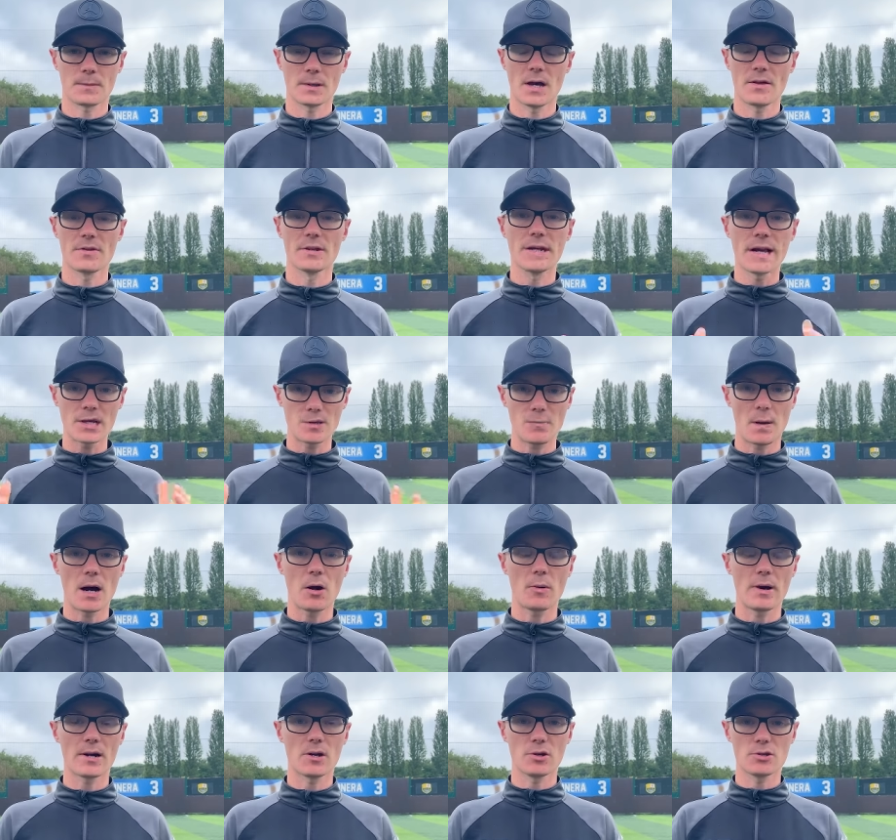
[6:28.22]
The next part
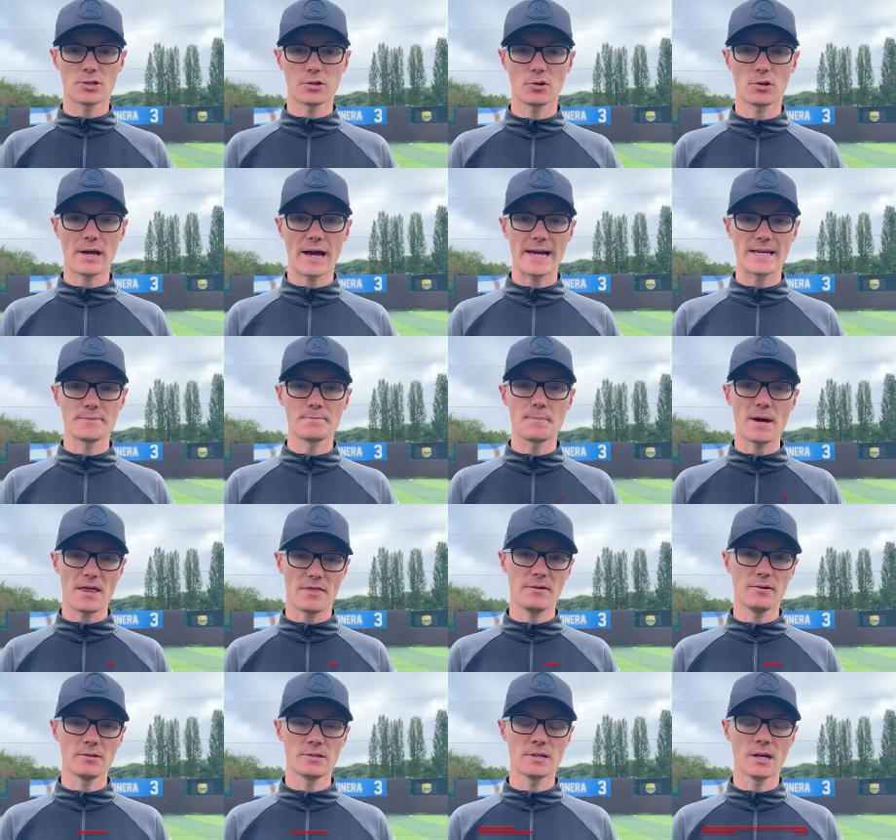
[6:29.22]
we're going to look at is
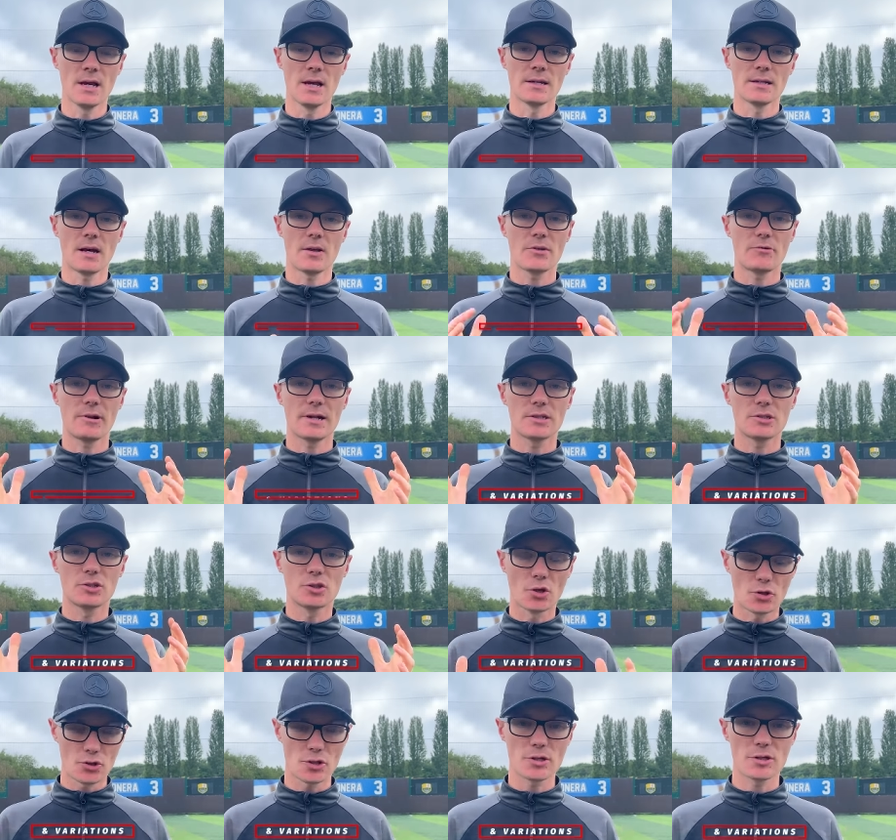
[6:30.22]
methods. Now, there are
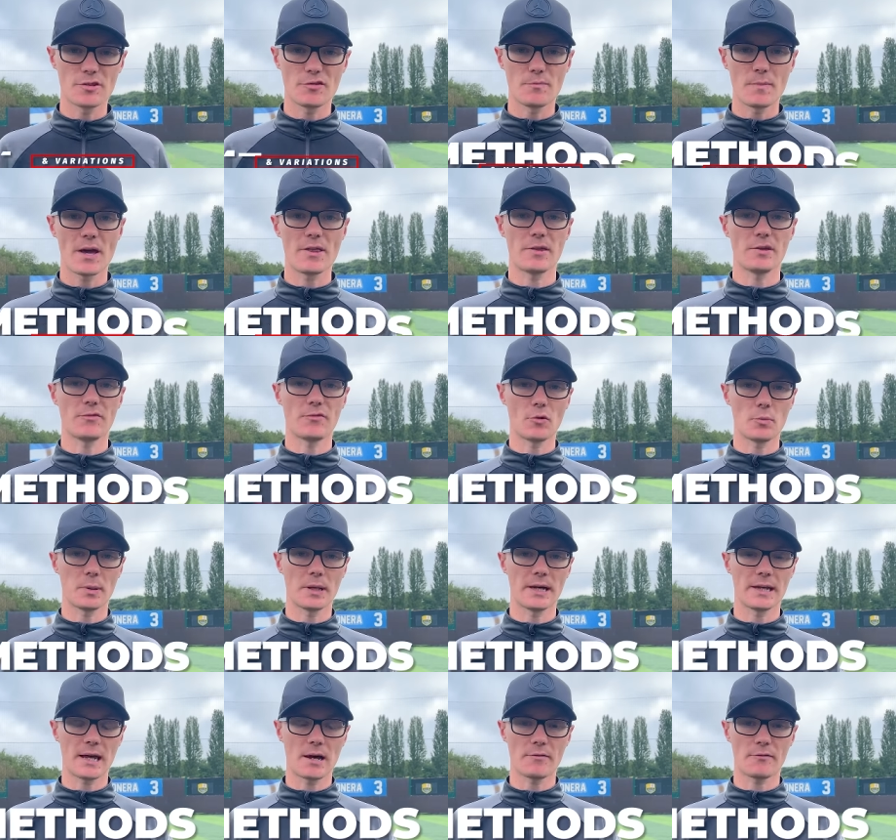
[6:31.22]
dozens of methods for
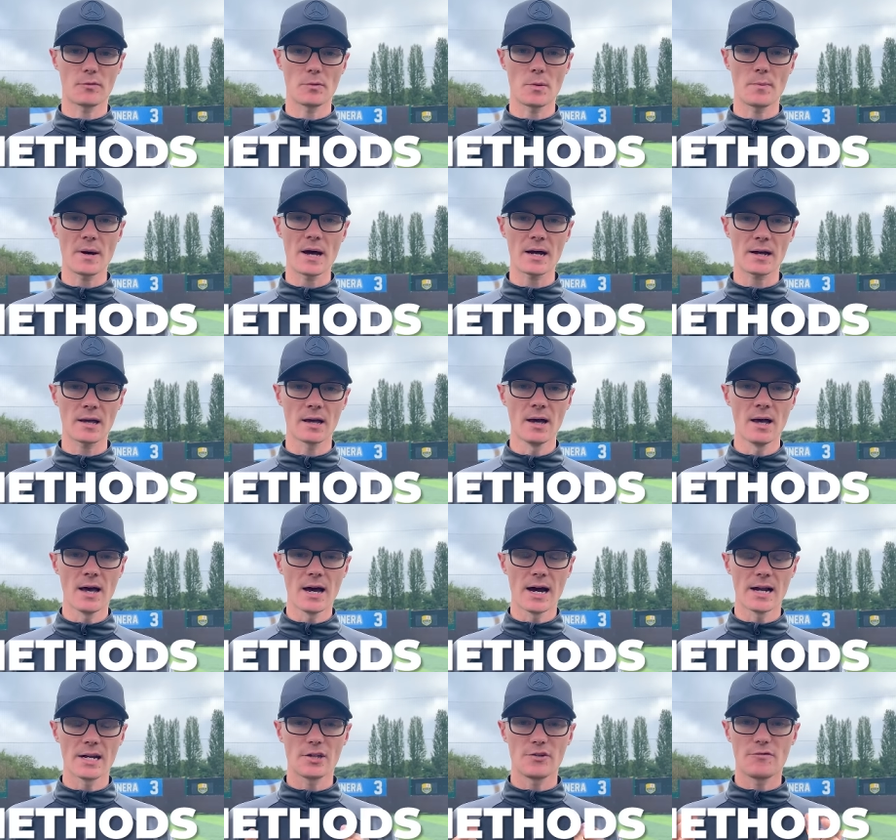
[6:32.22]
playing out from the back,
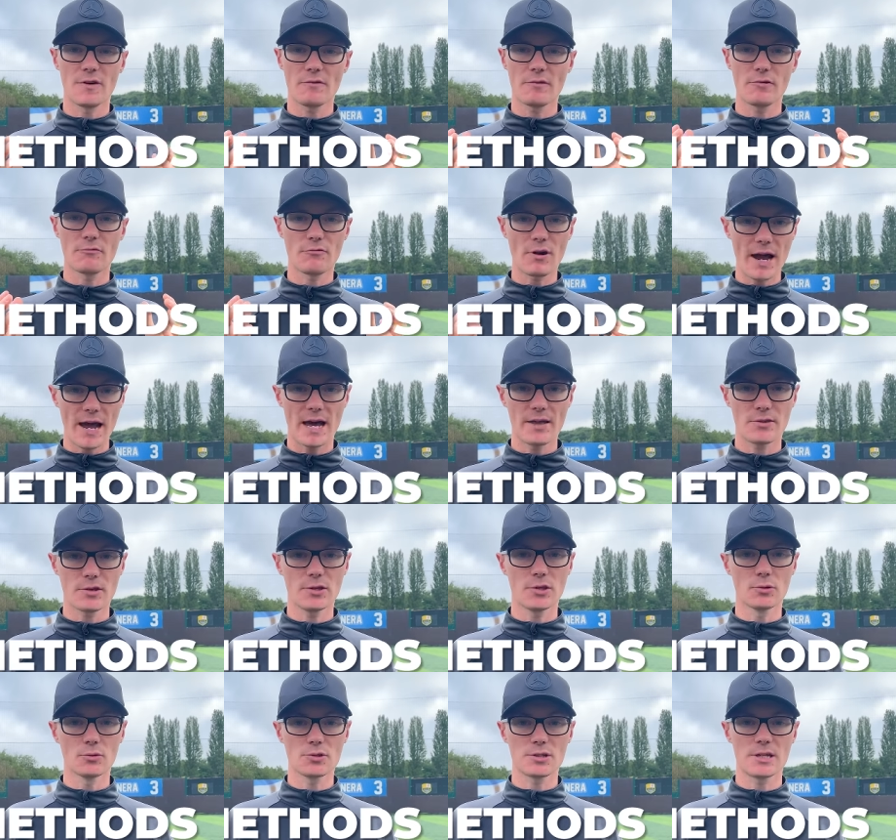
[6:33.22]
and it's very rare that
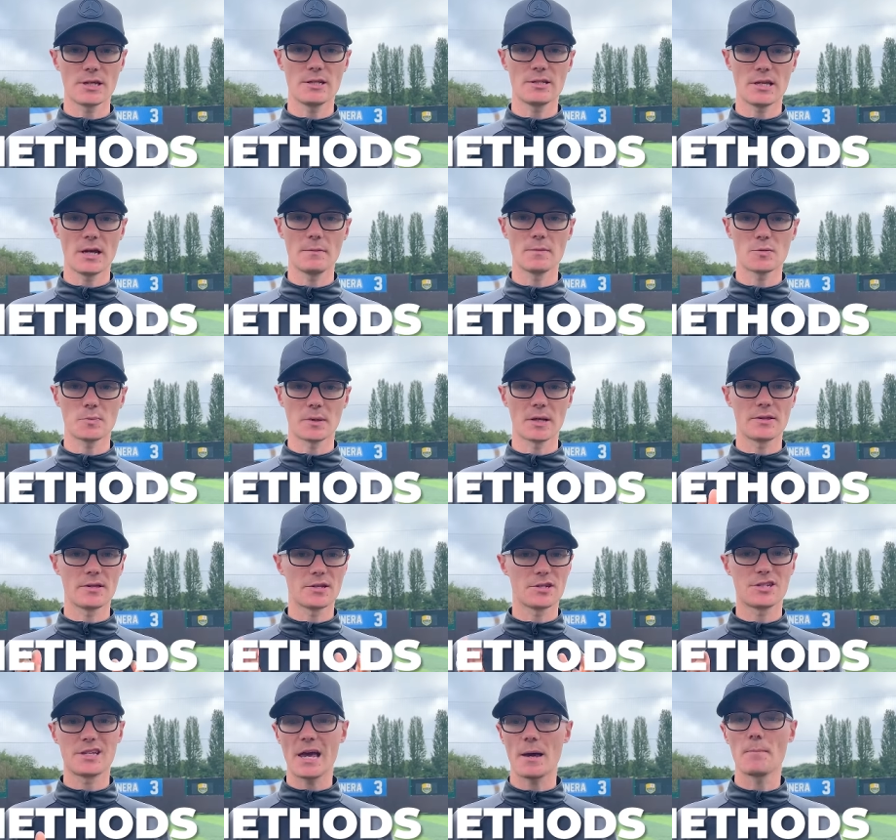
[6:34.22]
you'll see teams play the
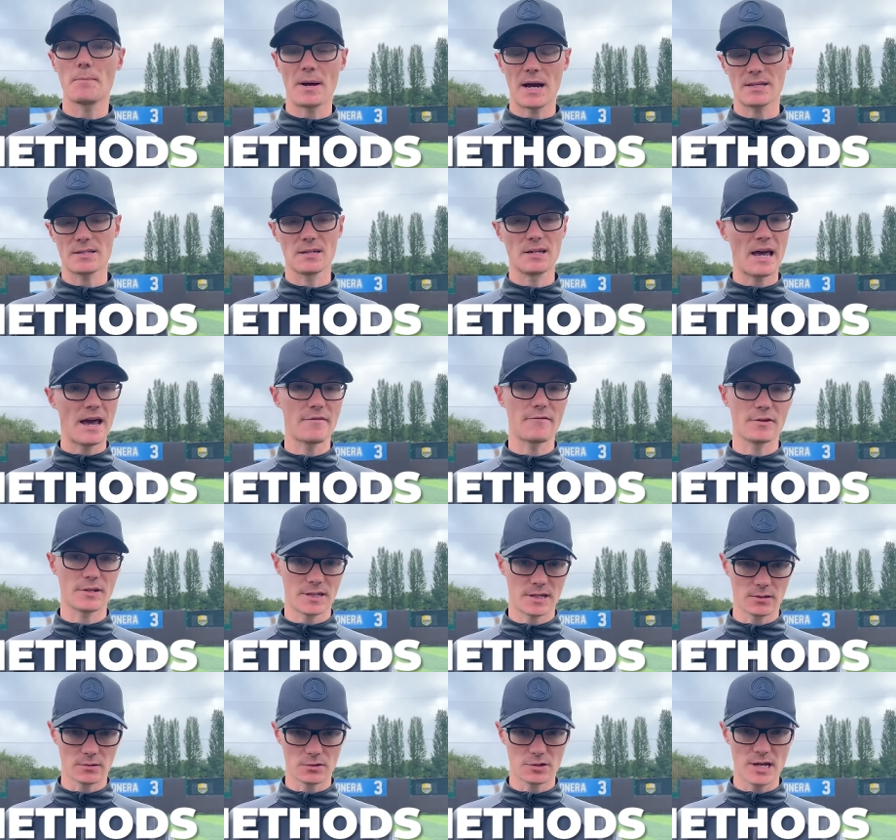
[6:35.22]
same pattern every
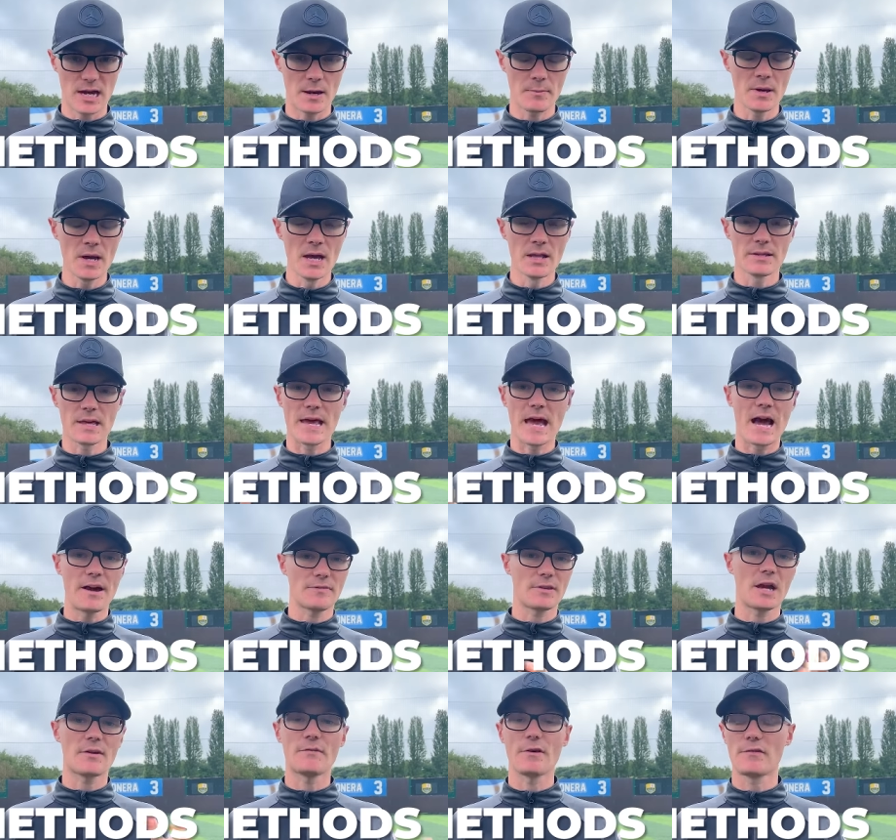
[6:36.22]
single time. They have
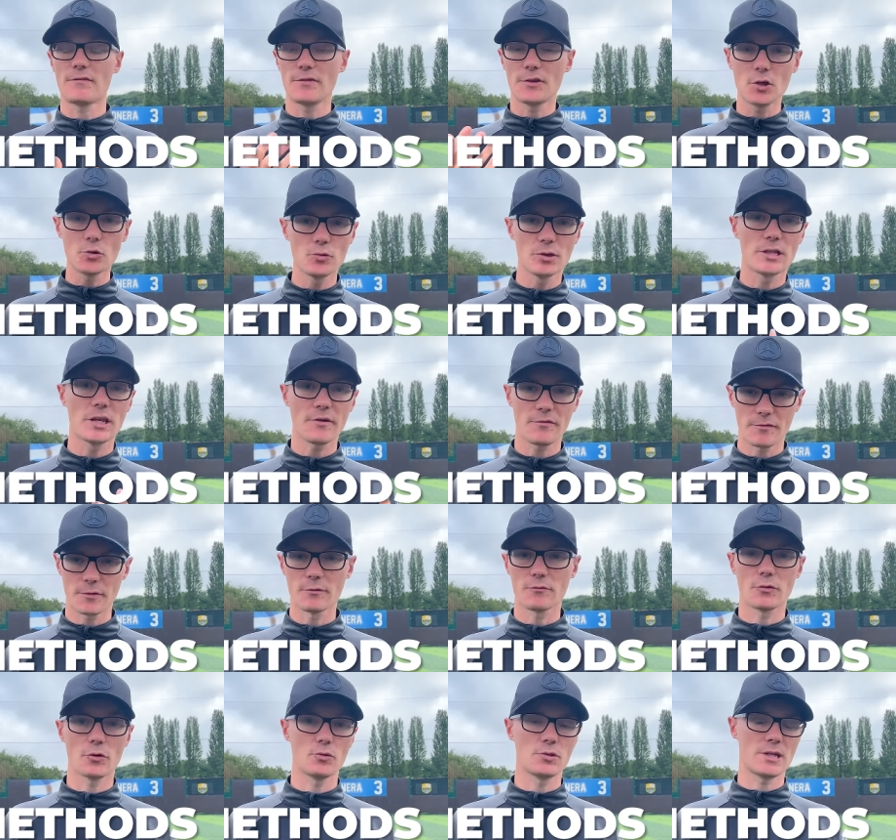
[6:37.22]
to have a few different
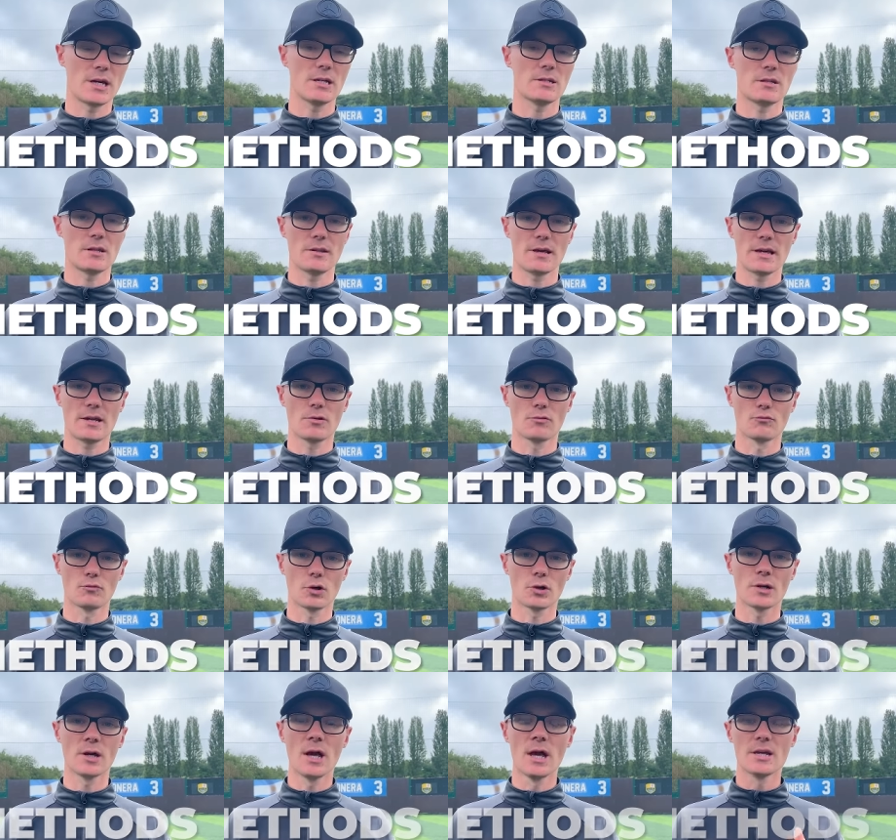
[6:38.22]
routines that they can
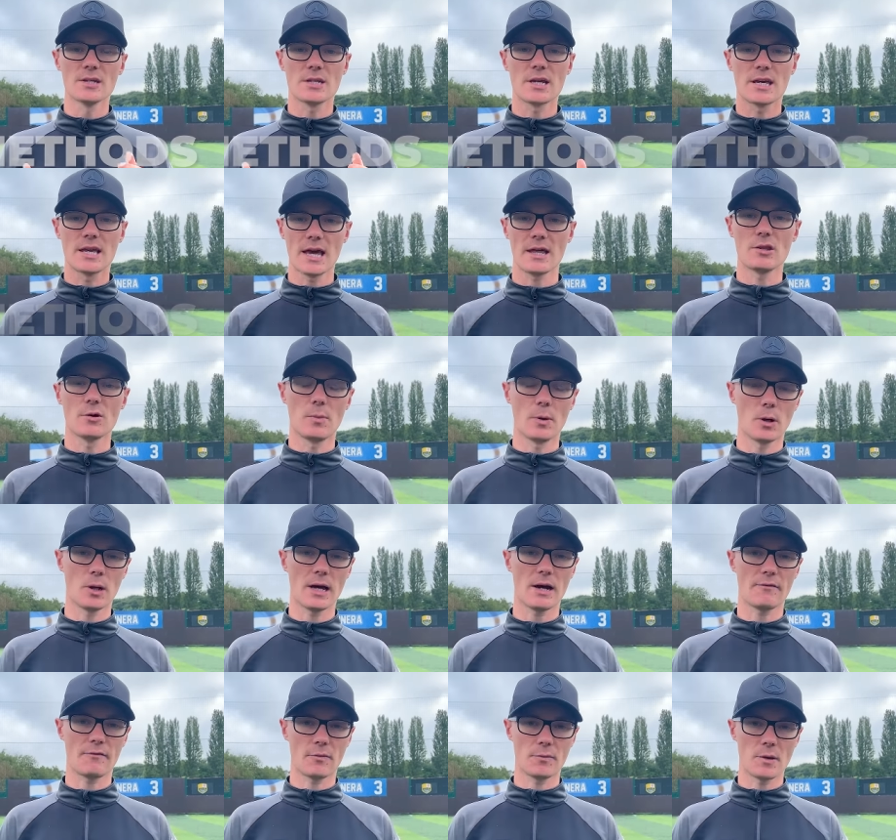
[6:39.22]
run to get the ball
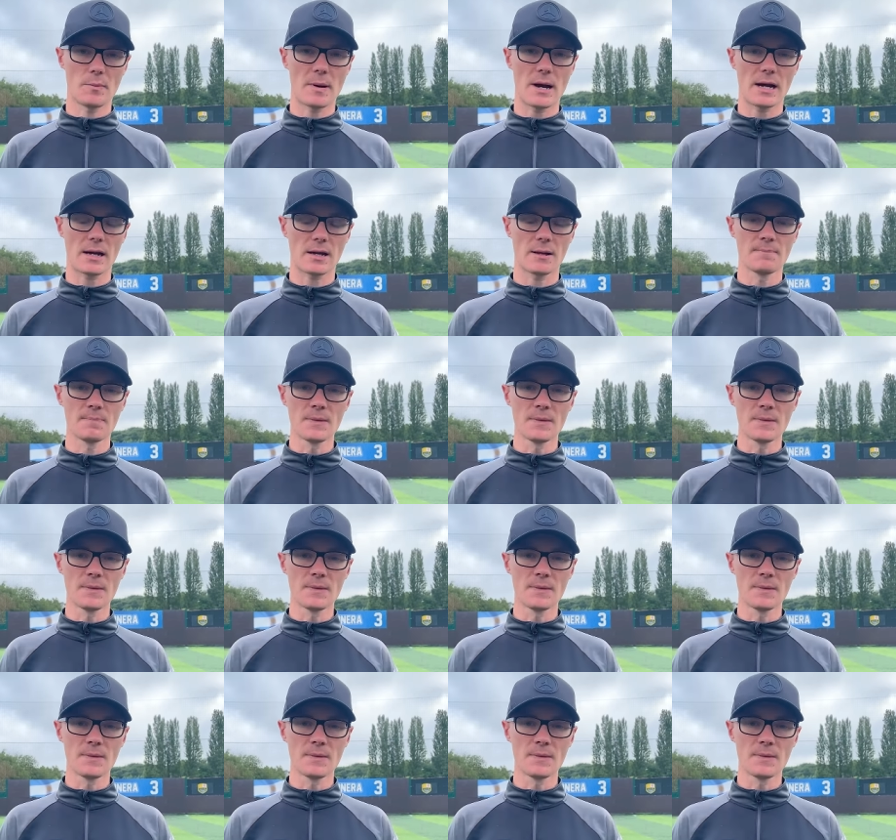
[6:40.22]
out from the back.